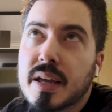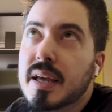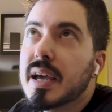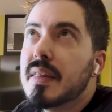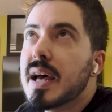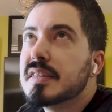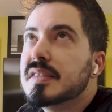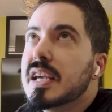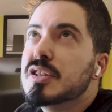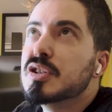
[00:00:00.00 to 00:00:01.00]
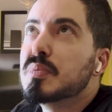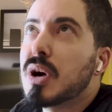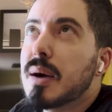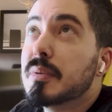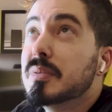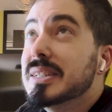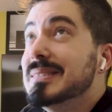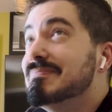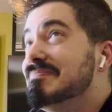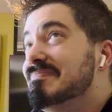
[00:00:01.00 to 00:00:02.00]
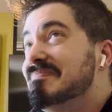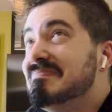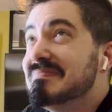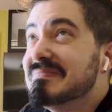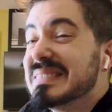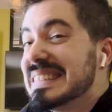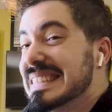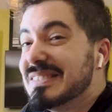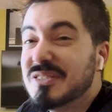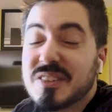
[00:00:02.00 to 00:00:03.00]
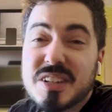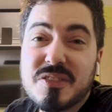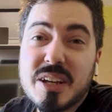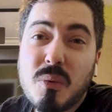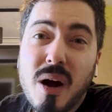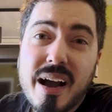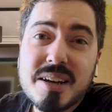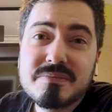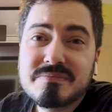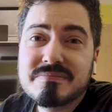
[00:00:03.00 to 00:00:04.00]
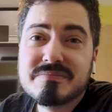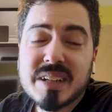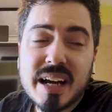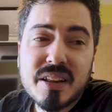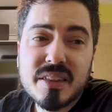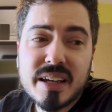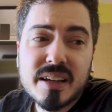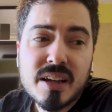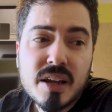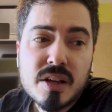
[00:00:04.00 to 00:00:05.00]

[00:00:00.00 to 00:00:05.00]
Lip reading: And that stage is probably 50 feet wide, kind of thing.